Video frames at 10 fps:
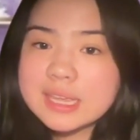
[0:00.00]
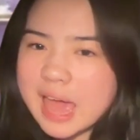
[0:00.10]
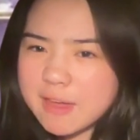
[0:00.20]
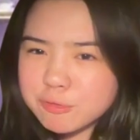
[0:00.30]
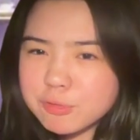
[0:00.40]

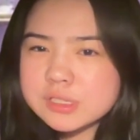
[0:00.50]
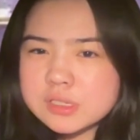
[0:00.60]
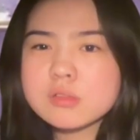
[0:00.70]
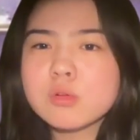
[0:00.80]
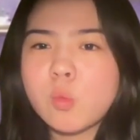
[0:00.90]
Every
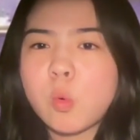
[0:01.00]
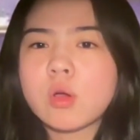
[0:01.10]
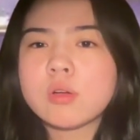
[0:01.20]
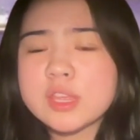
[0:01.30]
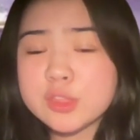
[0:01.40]
single
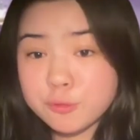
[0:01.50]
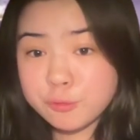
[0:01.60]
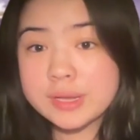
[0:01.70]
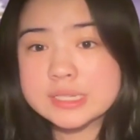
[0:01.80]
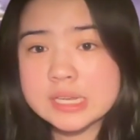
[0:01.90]
word in the
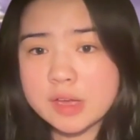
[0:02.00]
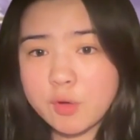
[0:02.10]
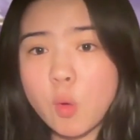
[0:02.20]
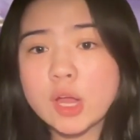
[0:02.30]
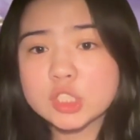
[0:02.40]
phrasing of a
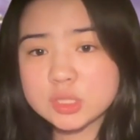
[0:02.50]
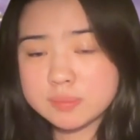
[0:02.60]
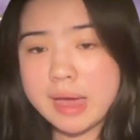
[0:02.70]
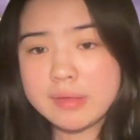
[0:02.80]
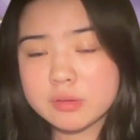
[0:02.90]
question
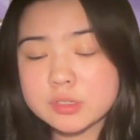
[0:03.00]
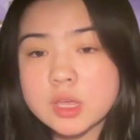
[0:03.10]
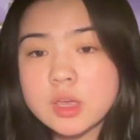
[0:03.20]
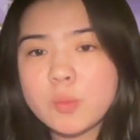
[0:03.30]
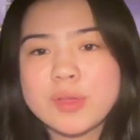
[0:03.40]
matters,
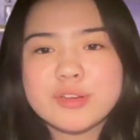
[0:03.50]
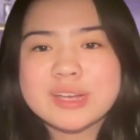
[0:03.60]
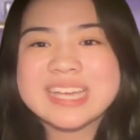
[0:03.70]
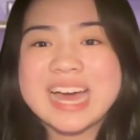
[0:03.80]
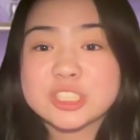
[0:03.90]
whether
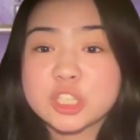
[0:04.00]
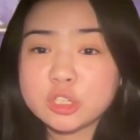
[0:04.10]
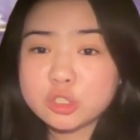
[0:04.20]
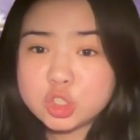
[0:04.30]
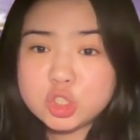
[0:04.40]
it's
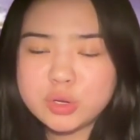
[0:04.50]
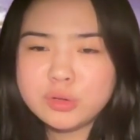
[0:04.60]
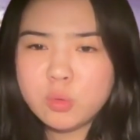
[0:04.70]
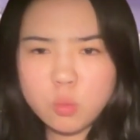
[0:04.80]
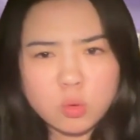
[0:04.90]
asking
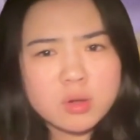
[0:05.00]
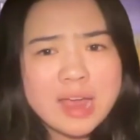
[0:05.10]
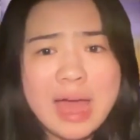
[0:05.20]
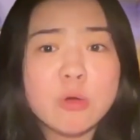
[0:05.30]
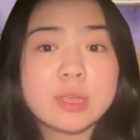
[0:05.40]
should or
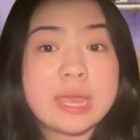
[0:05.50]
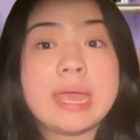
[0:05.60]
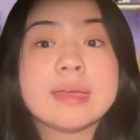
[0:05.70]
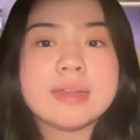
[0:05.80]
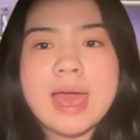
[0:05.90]
how
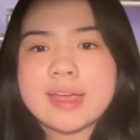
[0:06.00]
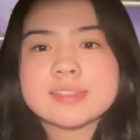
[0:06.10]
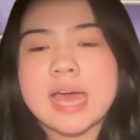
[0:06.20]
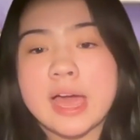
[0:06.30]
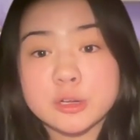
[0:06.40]
can
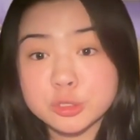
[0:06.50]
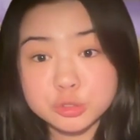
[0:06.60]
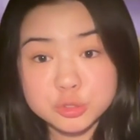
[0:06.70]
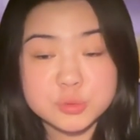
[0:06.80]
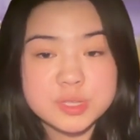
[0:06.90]
X actor
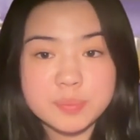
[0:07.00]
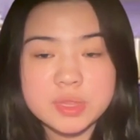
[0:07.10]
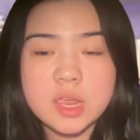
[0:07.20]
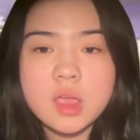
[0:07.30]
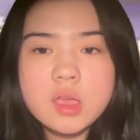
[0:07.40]
do
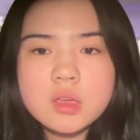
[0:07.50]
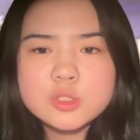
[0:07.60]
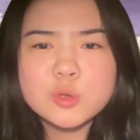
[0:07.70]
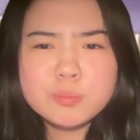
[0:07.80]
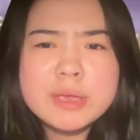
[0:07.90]
something.
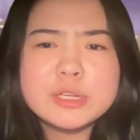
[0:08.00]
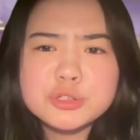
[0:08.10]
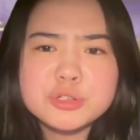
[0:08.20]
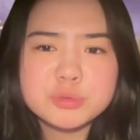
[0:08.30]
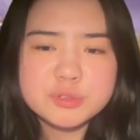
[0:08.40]
So make
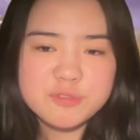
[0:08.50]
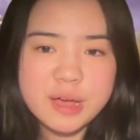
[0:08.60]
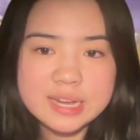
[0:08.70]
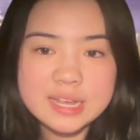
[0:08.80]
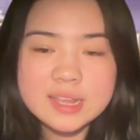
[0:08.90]
sure you
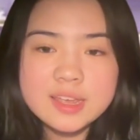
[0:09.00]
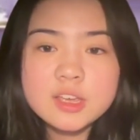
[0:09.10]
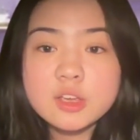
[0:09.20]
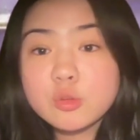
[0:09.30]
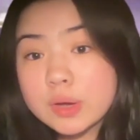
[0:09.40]
define it.
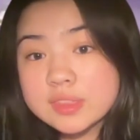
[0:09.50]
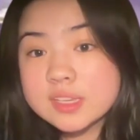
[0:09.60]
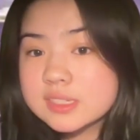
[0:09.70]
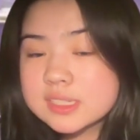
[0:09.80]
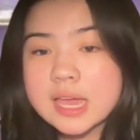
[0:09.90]
Great
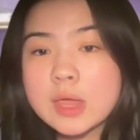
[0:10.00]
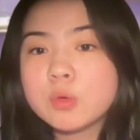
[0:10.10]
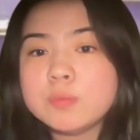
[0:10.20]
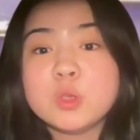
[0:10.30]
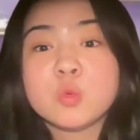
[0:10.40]
things to cite
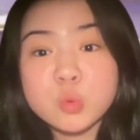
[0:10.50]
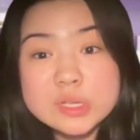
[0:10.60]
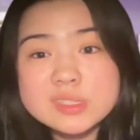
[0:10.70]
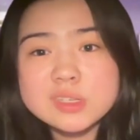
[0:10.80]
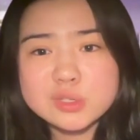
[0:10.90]
would be
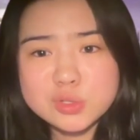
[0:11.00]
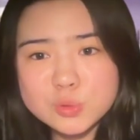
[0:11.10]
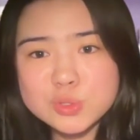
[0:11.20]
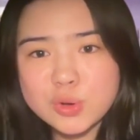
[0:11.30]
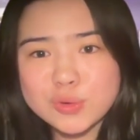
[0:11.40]
recent
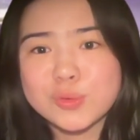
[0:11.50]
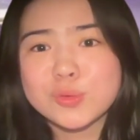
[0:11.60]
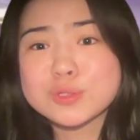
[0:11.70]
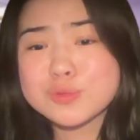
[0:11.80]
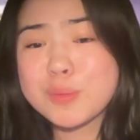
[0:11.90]
news
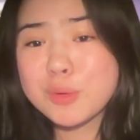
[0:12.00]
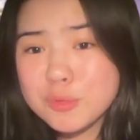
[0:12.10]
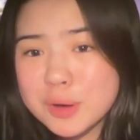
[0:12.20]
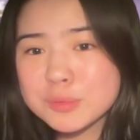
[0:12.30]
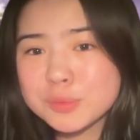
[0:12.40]
articles from
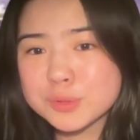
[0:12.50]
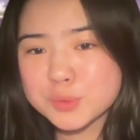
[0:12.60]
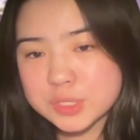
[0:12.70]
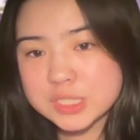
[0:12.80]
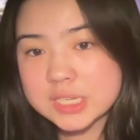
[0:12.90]
credible
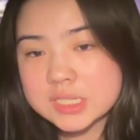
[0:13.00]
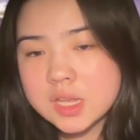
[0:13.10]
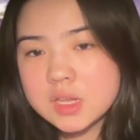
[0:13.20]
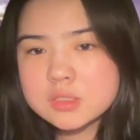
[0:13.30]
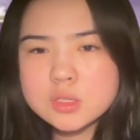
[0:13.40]
sources.
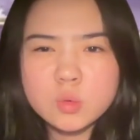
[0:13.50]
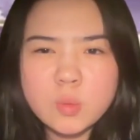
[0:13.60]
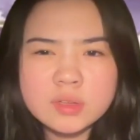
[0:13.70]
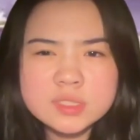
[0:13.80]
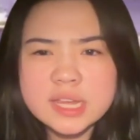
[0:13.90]
So
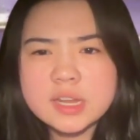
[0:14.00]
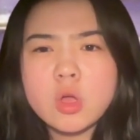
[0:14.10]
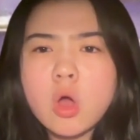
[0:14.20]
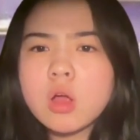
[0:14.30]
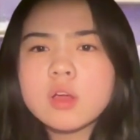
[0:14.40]
while citing
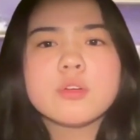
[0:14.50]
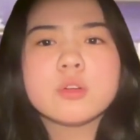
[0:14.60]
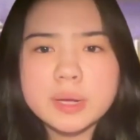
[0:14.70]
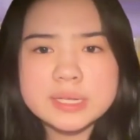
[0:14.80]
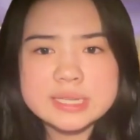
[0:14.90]
Harvard
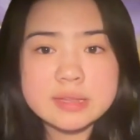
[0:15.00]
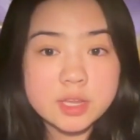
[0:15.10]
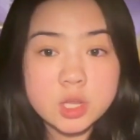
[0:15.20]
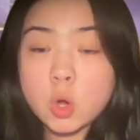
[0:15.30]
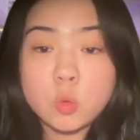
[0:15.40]
might sound
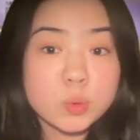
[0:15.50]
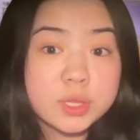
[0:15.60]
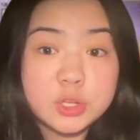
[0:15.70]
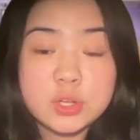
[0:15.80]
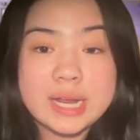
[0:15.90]
like a
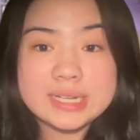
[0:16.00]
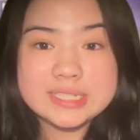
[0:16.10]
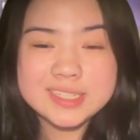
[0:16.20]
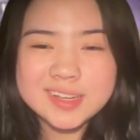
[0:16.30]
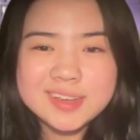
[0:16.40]
really good
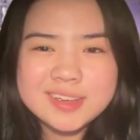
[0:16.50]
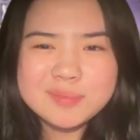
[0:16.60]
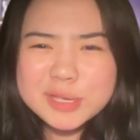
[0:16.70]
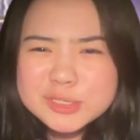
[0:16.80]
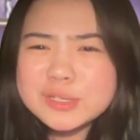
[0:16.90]
idea,
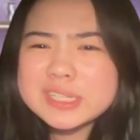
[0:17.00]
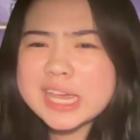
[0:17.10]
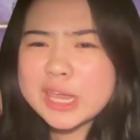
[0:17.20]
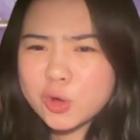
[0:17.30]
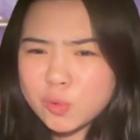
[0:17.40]
make sure it's
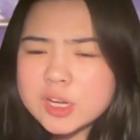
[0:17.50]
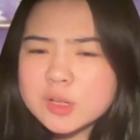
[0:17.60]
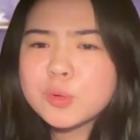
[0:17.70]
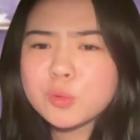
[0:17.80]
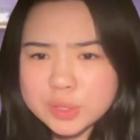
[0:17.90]
a
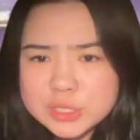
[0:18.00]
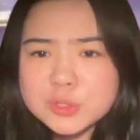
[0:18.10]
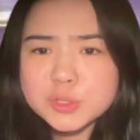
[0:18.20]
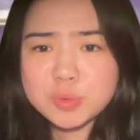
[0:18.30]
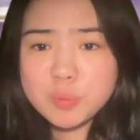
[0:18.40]
credible
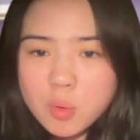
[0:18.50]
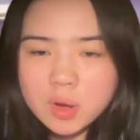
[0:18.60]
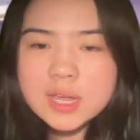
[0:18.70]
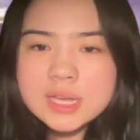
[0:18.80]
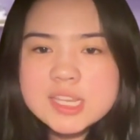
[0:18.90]
research
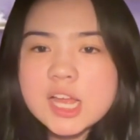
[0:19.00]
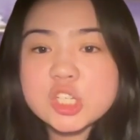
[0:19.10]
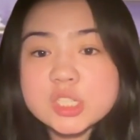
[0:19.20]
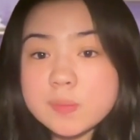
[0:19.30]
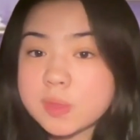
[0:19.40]
report, not
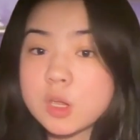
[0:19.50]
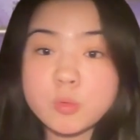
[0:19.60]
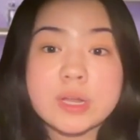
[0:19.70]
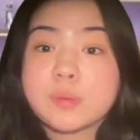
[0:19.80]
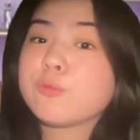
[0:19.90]
just something a
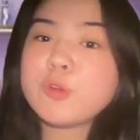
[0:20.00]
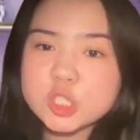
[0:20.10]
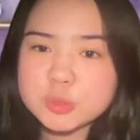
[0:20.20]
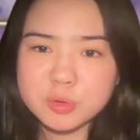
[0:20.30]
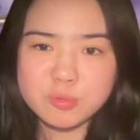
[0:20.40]
random
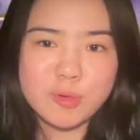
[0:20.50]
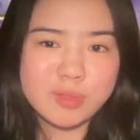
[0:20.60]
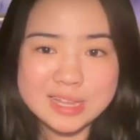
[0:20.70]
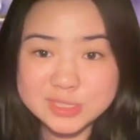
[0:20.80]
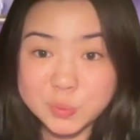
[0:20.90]
freshman wrote
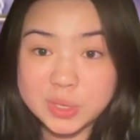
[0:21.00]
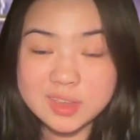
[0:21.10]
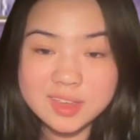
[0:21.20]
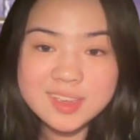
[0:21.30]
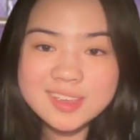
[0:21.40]
last week.